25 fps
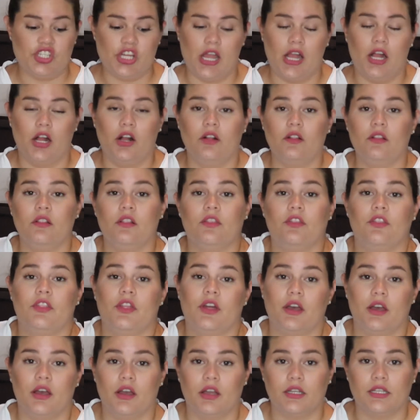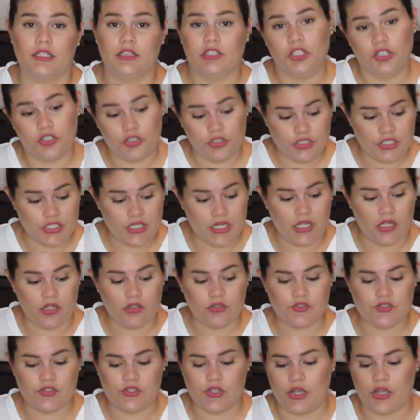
gel, the clear gel.